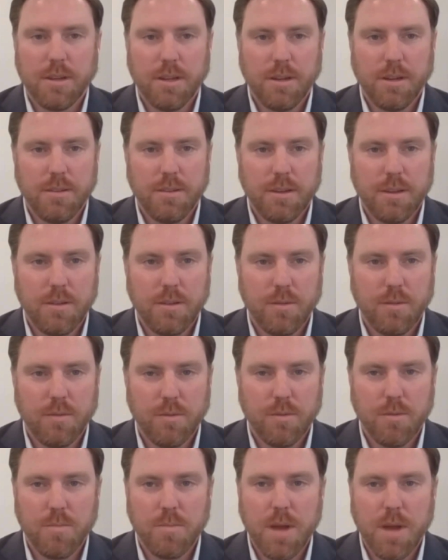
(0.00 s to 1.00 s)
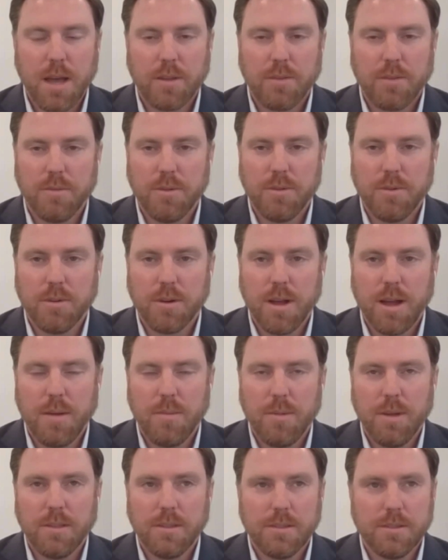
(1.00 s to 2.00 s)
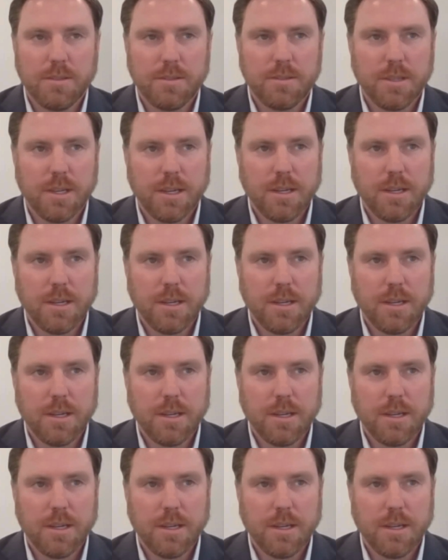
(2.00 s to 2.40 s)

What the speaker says: kind of thinking back through your comments,